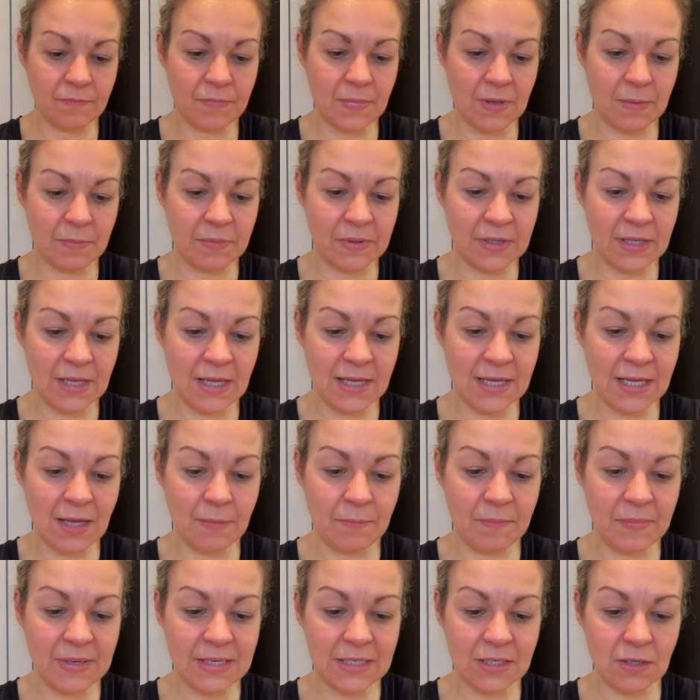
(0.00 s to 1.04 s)
apply
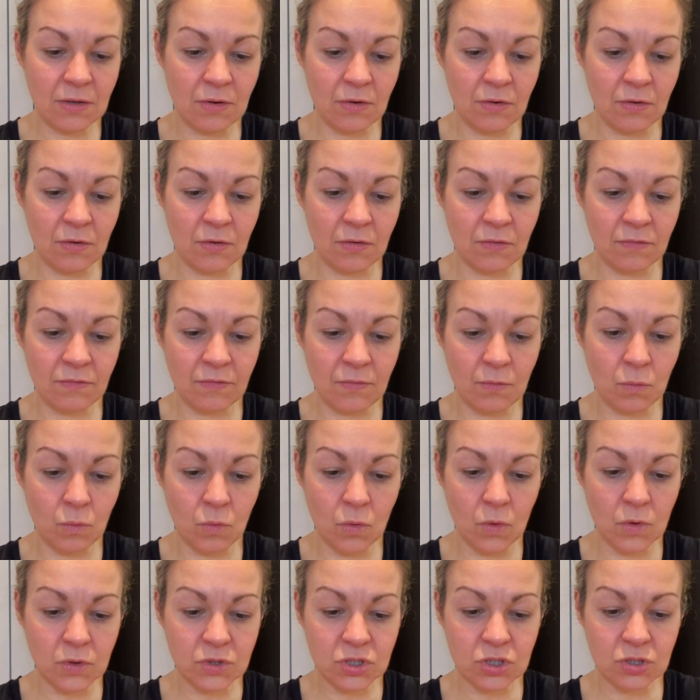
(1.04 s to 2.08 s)
a bit of
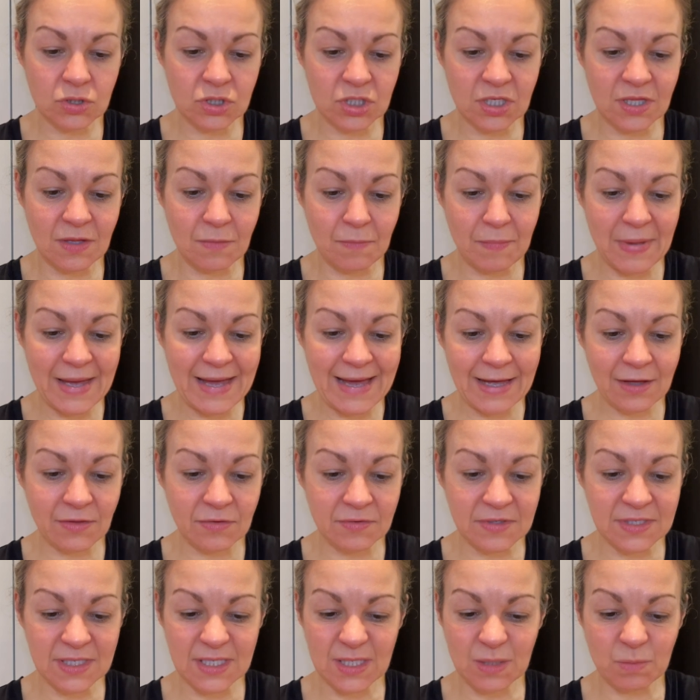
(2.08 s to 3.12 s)
water to the back.
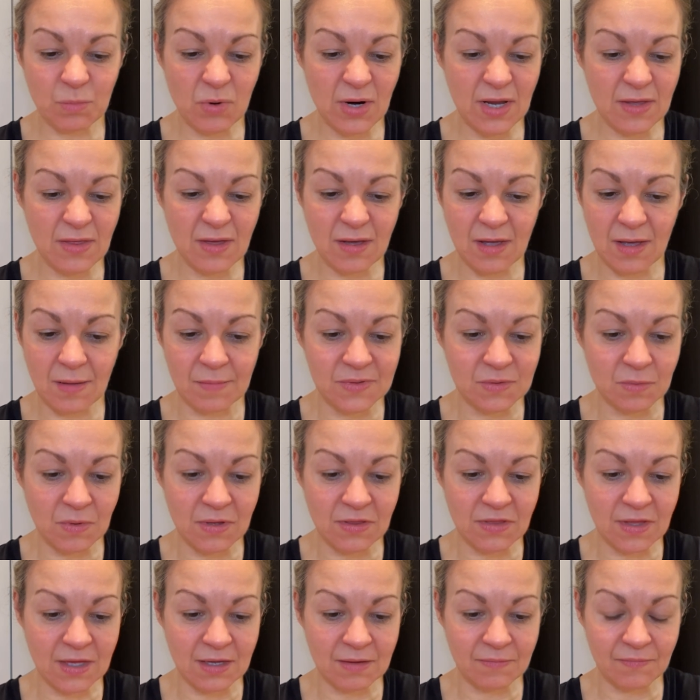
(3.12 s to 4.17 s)
There's a spray that comes
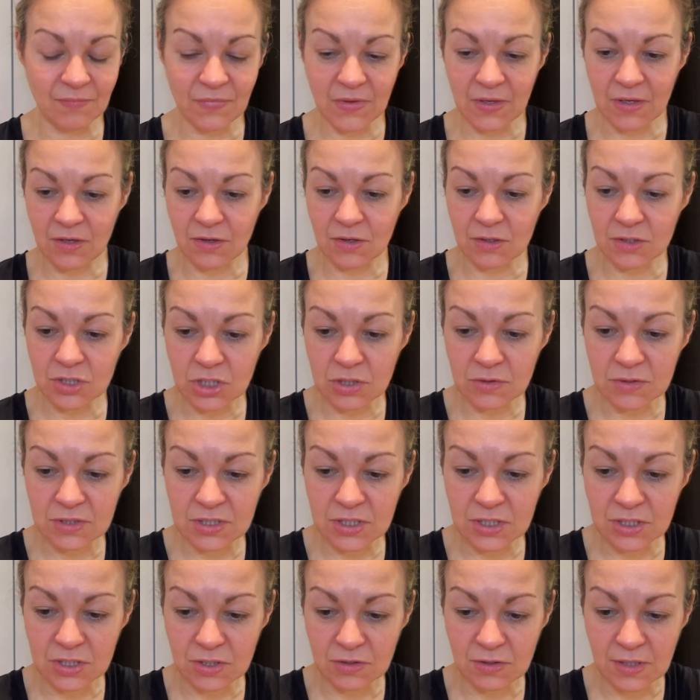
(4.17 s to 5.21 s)
with it that you could use
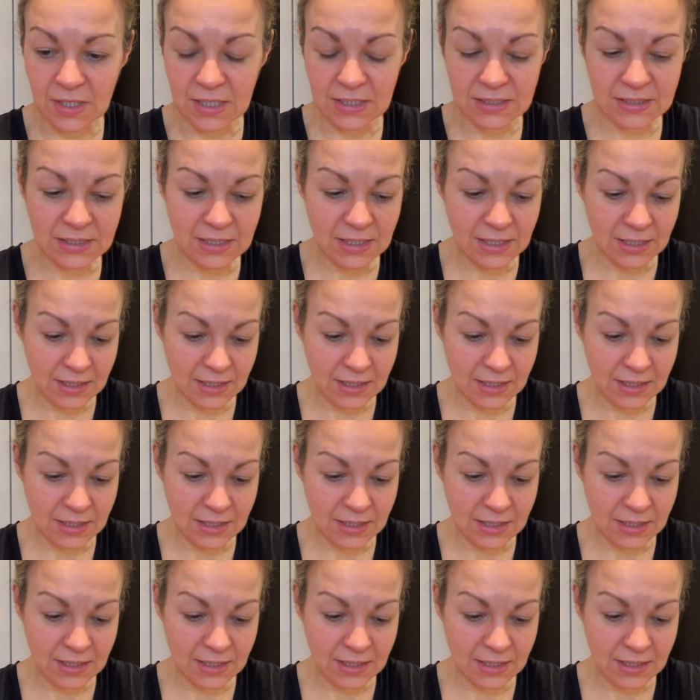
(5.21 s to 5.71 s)
to do this.